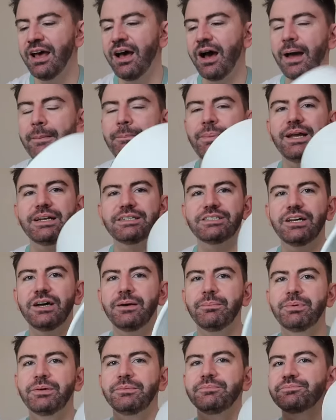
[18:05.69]
I picked
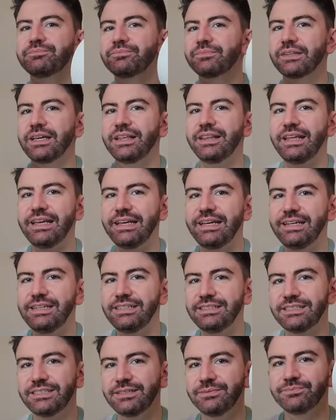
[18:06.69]
up
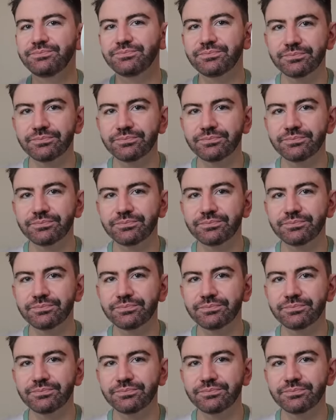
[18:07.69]
these